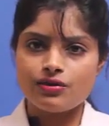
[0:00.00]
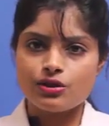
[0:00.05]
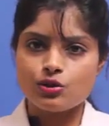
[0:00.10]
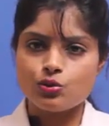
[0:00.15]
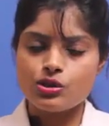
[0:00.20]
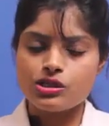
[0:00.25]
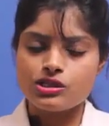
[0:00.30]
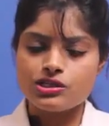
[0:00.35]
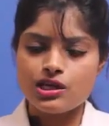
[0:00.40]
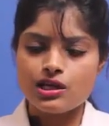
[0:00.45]
It
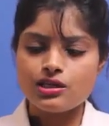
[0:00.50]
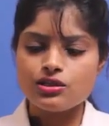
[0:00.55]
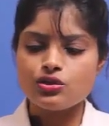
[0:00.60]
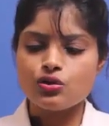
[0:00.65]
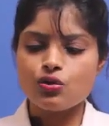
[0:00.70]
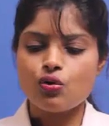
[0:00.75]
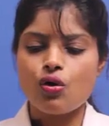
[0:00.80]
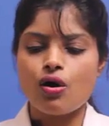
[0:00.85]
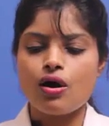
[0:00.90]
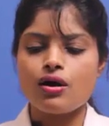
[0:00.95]
will
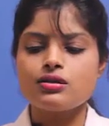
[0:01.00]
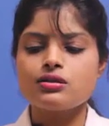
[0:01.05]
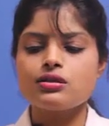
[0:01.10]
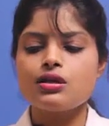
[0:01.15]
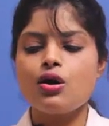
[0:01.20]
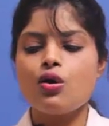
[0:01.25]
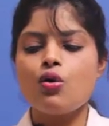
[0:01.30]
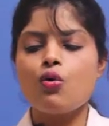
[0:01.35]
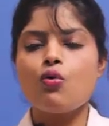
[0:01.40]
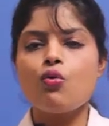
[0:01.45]
just cost
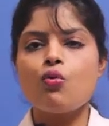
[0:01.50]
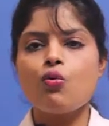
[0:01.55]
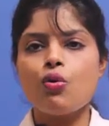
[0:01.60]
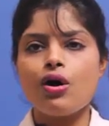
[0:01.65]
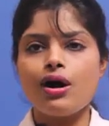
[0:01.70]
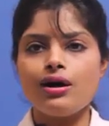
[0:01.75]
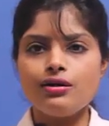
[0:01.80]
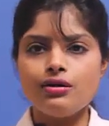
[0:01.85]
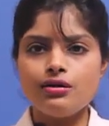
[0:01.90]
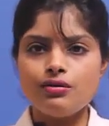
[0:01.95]

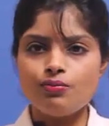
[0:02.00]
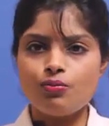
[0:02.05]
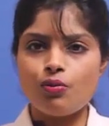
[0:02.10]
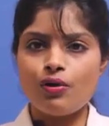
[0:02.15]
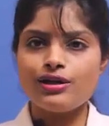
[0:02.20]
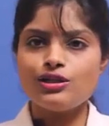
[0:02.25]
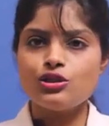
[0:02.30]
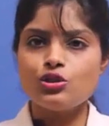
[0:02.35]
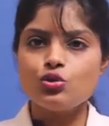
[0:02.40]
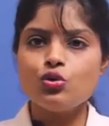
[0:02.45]
one
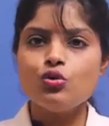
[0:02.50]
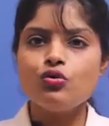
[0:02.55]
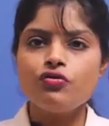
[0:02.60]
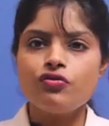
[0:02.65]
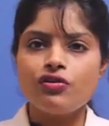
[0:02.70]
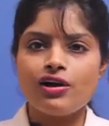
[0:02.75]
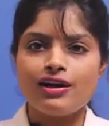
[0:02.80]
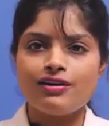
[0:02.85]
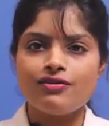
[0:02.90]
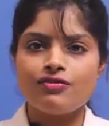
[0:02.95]
point two
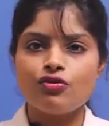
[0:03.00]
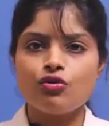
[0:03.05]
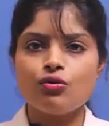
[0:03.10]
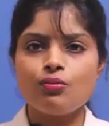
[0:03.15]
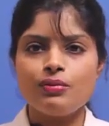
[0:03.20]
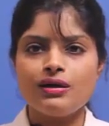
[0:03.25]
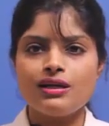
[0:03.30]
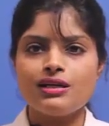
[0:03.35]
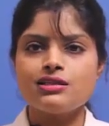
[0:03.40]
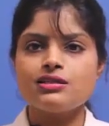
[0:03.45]
five
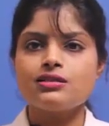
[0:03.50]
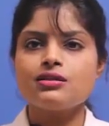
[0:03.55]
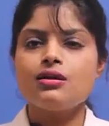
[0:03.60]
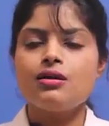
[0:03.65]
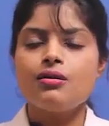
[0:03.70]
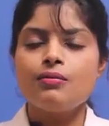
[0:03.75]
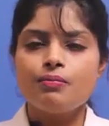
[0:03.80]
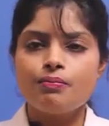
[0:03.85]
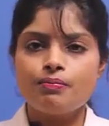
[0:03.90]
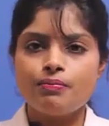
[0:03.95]
rupees
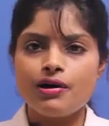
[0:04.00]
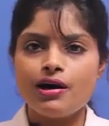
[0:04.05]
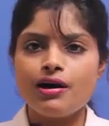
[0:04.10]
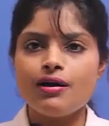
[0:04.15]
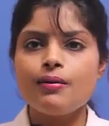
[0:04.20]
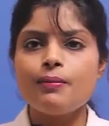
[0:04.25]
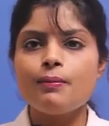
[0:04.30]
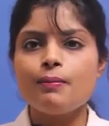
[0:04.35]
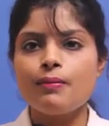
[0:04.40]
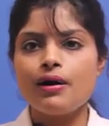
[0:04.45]

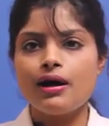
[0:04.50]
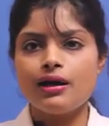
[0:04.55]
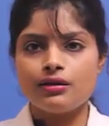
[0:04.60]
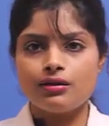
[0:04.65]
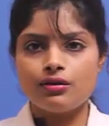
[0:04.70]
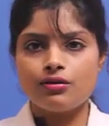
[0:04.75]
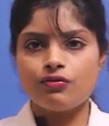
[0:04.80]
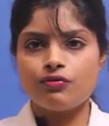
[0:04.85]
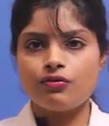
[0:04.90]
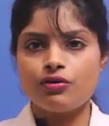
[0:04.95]
per
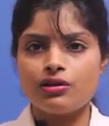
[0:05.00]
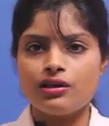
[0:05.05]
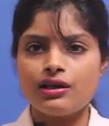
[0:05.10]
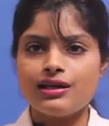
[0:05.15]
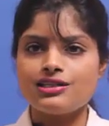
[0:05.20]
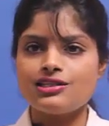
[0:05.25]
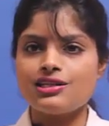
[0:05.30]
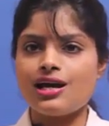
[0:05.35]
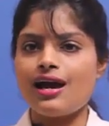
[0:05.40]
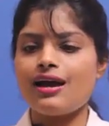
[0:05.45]
month for the
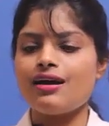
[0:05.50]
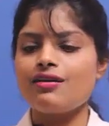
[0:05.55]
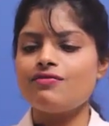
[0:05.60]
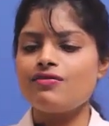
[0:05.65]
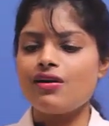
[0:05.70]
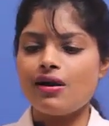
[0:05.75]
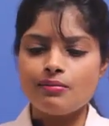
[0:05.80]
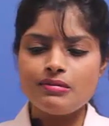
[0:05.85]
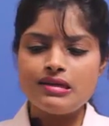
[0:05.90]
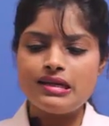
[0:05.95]
entire
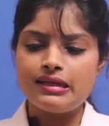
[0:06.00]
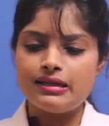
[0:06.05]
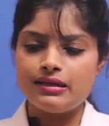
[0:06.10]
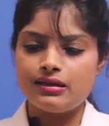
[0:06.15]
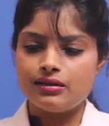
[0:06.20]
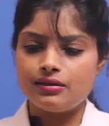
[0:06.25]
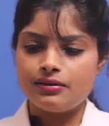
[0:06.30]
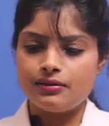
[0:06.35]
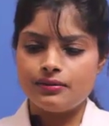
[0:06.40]
family.